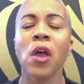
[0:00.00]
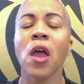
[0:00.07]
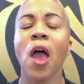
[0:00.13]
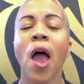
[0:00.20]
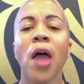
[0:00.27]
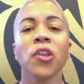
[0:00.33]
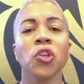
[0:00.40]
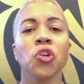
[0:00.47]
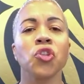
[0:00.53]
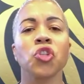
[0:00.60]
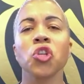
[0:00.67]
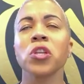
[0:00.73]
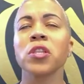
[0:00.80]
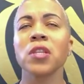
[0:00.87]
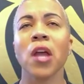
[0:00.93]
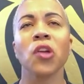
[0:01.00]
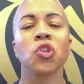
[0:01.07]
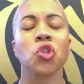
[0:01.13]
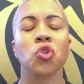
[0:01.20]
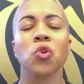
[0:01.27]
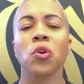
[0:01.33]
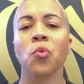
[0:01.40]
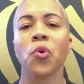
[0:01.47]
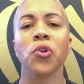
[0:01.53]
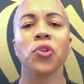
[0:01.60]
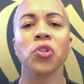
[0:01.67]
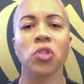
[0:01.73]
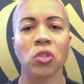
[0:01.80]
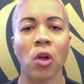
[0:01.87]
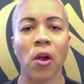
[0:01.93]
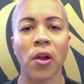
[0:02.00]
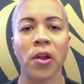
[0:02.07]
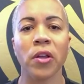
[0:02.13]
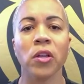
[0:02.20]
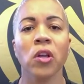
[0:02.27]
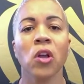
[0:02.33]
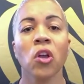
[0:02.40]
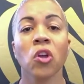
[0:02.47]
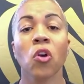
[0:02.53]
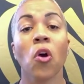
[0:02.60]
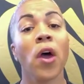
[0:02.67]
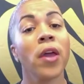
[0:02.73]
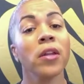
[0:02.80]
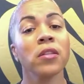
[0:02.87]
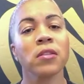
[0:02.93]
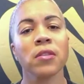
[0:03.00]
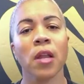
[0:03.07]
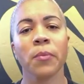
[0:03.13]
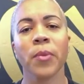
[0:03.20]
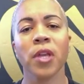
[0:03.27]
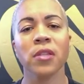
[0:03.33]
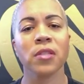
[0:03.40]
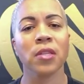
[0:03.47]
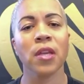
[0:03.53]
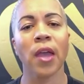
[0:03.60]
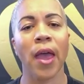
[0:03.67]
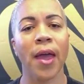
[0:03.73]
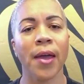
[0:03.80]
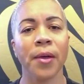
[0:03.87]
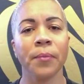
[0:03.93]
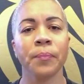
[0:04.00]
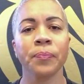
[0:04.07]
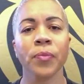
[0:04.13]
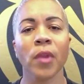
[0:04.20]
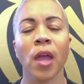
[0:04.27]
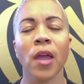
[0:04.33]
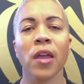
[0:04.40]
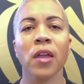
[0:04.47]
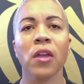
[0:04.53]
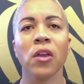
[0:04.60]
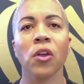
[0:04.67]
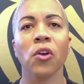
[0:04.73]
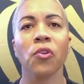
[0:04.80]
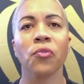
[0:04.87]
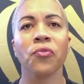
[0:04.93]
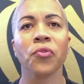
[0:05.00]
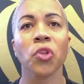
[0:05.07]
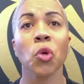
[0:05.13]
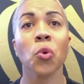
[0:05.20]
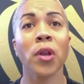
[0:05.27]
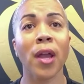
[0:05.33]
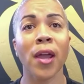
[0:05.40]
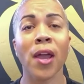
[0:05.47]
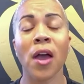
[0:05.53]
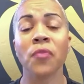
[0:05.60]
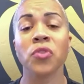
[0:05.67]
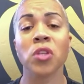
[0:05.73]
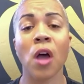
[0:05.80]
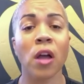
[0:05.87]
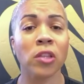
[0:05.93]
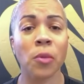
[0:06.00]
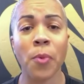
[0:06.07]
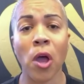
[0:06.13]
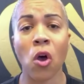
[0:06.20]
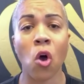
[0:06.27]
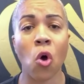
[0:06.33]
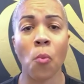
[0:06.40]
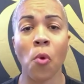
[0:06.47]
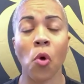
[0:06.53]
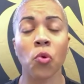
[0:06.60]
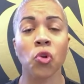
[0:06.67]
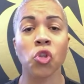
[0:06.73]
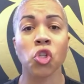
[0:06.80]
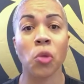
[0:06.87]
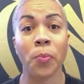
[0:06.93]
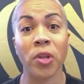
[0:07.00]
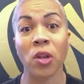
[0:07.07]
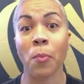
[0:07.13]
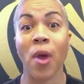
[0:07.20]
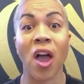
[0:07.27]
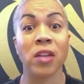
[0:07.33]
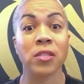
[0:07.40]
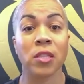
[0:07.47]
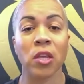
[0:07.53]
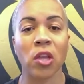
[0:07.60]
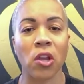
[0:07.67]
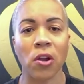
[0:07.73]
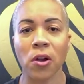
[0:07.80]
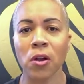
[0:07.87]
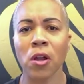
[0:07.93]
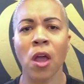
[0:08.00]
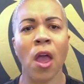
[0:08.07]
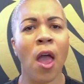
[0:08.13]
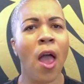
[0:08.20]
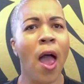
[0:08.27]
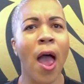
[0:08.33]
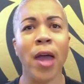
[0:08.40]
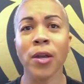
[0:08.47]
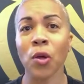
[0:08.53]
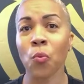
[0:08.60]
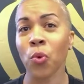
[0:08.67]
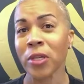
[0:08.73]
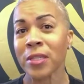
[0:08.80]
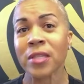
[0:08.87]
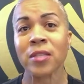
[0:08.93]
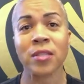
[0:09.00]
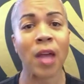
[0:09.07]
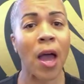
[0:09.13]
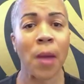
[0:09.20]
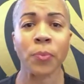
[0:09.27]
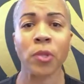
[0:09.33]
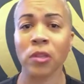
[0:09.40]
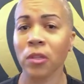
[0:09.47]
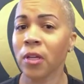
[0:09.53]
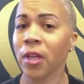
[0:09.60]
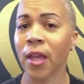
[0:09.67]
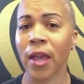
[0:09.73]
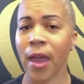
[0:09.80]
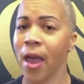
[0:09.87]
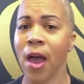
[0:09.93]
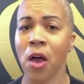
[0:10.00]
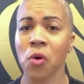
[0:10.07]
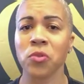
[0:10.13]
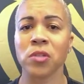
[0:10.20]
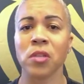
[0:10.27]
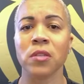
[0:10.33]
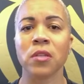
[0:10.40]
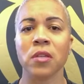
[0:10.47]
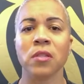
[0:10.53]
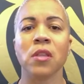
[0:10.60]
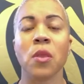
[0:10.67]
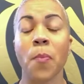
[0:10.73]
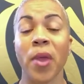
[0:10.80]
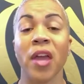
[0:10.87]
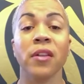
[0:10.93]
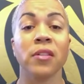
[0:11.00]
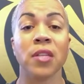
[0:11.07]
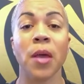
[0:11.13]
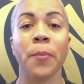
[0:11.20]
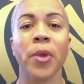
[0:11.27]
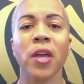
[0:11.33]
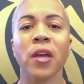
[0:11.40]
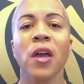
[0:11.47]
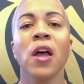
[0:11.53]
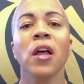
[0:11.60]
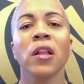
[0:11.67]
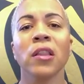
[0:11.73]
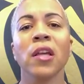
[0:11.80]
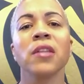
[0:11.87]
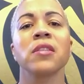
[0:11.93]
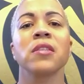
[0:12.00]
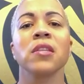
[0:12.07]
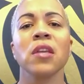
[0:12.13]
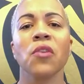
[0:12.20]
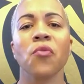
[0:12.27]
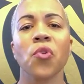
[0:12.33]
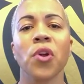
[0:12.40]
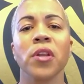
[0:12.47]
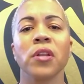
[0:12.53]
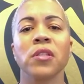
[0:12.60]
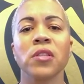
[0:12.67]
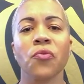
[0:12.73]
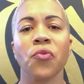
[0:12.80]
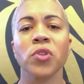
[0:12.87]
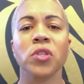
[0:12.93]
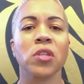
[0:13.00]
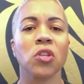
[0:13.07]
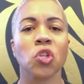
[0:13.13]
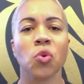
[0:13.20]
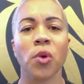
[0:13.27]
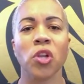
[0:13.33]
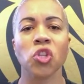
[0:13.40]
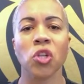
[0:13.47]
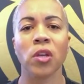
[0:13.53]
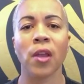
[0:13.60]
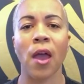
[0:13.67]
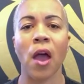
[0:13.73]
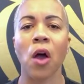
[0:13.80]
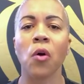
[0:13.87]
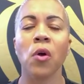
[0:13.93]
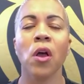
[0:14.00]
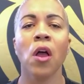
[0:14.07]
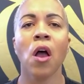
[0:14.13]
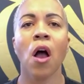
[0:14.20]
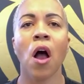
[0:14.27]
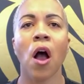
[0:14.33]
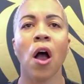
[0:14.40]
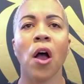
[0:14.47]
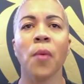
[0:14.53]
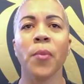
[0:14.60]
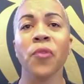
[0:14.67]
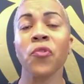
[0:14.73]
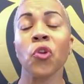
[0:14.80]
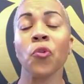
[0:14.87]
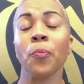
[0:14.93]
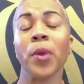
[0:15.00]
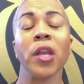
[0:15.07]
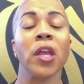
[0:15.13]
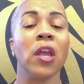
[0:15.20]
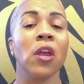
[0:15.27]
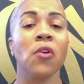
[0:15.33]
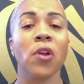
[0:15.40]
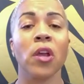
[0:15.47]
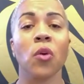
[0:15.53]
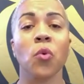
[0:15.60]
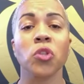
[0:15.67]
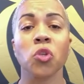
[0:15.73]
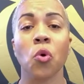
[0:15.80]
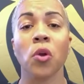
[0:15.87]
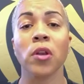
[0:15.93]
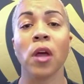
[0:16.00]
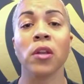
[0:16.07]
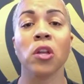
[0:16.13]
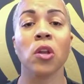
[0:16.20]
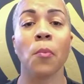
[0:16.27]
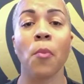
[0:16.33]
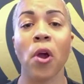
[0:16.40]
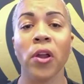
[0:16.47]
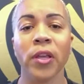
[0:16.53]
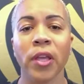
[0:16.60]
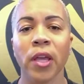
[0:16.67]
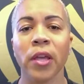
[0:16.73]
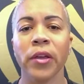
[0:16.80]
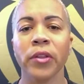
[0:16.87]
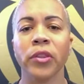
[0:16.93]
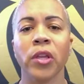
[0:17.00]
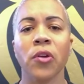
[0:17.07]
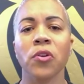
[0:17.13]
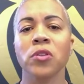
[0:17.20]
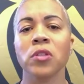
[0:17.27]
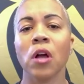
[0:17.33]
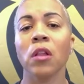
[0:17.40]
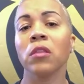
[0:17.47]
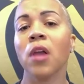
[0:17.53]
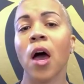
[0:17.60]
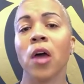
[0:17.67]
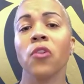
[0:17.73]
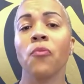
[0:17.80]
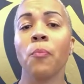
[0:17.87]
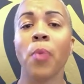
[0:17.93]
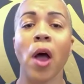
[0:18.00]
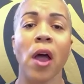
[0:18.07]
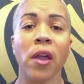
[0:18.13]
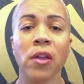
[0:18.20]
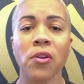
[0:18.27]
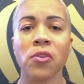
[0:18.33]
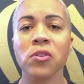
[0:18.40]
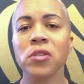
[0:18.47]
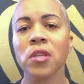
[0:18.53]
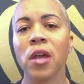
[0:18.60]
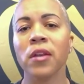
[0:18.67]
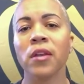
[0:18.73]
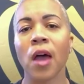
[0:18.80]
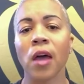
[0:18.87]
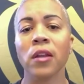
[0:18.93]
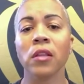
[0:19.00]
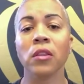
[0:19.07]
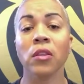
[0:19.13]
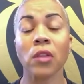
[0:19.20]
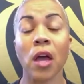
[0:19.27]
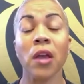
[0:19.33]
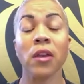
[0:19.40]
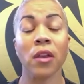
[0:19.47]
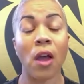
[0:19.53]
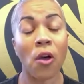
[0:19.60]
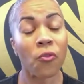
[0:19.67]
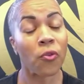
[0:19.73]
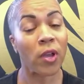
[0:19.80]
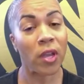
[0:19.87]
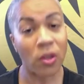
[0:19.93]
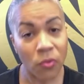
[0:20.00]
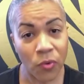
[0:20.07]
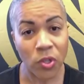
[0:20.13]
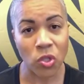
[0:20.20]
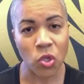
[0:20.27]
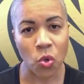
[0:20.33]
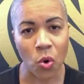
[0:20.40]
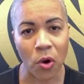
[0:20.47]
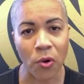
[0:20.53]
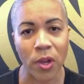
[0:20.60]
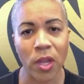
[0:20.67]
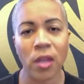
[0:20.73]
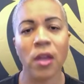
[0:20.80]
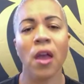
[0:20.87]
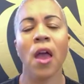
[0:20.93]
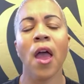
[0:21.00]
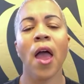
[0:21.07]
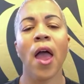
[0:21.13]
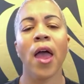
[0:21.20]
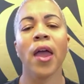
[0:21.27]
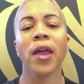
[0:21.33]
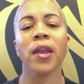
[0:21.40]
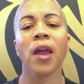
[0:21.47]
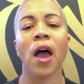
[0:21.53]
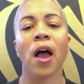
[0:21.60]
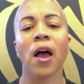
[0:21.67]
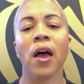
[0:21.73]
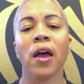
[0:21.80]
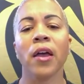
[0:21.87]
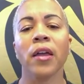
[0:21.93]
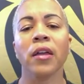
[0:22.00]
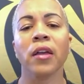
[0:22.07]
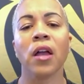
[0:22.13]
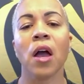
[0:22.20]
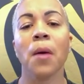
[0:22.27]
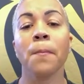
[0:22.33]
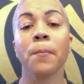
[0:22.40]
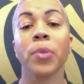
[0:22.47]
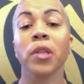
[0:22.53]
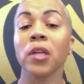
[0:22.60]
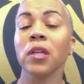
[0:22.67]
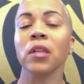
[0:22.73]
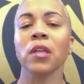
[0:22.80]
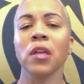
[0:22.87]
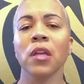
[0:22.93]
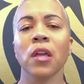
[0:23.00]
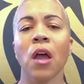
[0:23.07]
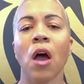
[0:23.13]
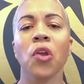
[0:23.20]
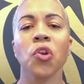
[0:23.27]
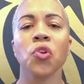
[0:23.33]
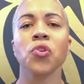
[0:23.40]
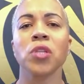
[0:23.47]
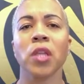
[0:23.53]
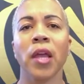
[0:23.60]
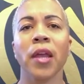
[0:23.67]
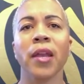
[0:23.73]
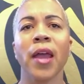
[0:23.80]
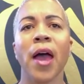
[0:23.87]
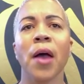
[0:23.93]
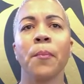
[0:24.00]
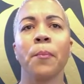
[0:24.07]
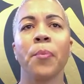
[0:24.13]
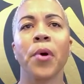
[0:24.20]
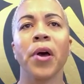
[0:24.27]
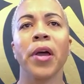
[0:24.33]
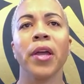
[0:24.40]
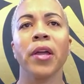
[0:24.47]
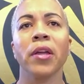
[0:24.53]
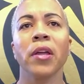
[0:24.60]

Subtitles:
and you're just not sure where to start, go ahead and send me a DM. If you and I have talked about home ownership in the past year and we stopped looking at houses because of the pandemic, let's see if we're in a different situation now. If you've been hearing what's going on in the market, there's a lot of buyers and not enough inventory. And I completely understand that, but